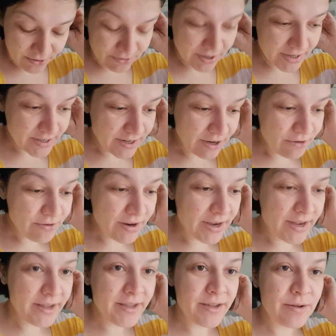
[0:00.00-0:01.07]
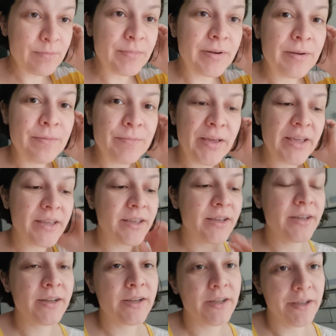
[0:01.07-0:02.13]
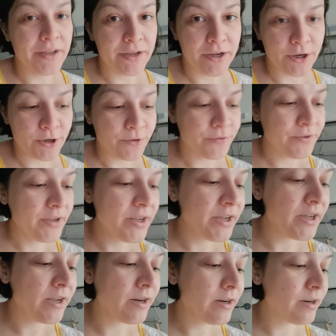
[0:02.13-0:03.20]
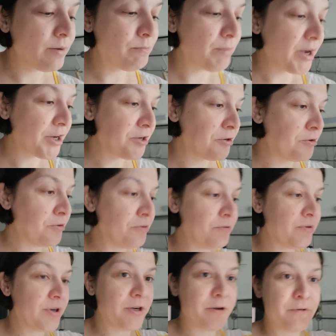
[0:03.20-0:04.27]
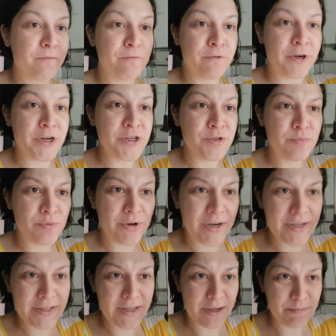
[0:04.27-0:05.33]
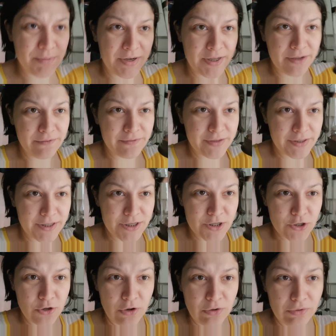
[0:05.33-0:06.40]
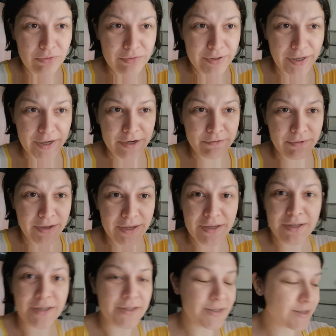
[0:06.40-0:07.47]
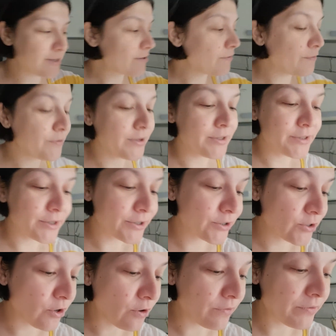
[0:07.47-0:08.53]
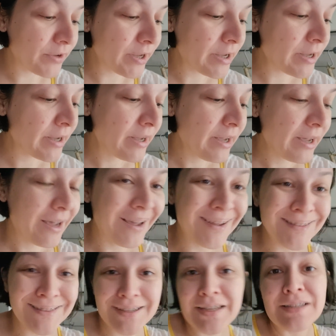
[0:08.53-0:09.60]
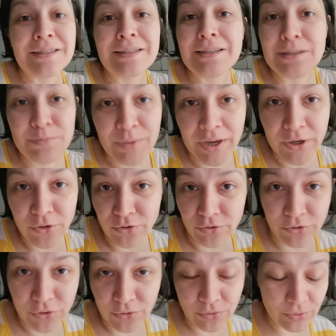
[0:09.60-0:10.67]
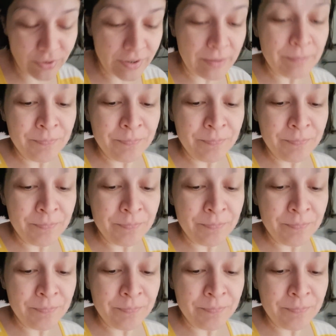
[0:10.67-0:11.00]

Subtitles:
Right now I am making a coffee in my new French press, I believe it is called. Anyway, it's filtered coffee and it is my new tool.